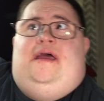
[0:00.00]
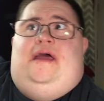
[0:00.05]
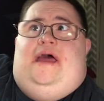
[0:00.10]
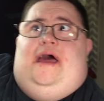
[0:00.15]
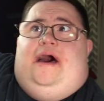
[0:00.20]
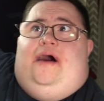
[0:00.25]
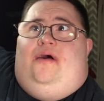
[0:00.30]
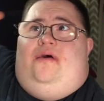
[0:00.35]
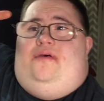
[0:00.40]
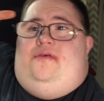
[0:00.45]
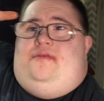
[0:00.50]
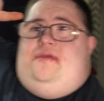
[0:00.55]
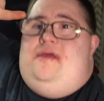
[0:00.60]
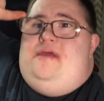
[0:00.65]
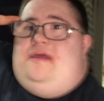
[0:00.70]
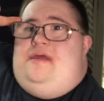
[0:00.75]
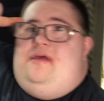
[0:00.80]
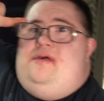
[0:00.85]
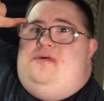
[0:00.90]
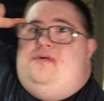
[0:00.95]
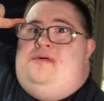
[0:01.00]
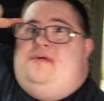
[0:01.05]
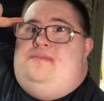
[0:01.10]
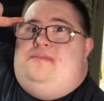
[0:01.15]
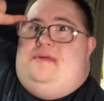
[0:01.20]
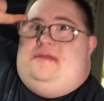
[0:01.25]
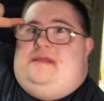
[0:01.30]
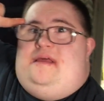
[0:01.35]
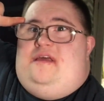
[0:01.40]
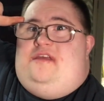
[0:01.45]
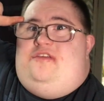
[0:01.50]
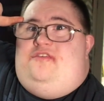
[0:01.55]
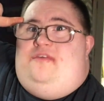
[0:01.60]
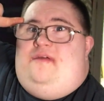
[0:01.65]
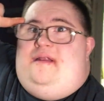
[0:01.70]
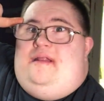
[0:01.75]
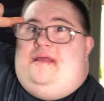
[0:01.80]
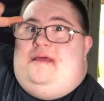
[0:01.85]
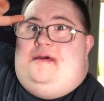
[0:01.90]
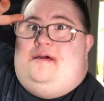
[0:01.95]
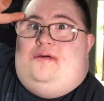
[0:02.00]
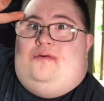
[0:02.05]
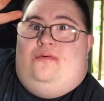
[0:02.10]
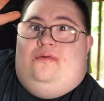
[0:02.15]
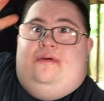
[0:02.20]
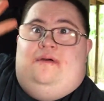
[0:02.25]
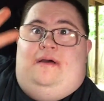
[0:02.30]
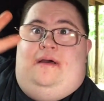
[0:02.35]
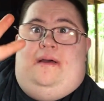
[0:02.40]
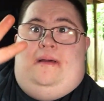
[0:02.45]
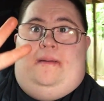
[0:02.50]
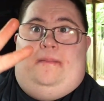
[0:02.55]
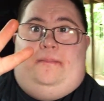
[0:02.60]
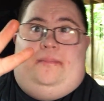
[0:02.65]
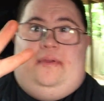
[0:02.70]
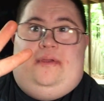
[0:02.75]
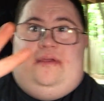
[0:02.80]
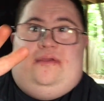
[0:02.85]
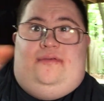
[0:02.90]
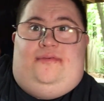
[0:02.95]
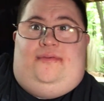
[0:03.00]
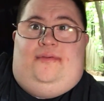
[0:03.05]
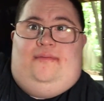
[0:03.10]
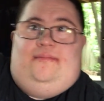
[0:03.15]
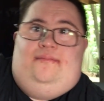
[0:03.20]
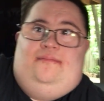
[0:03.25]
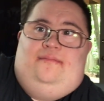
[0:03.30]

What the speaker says: I'll see you in my next video. Peace.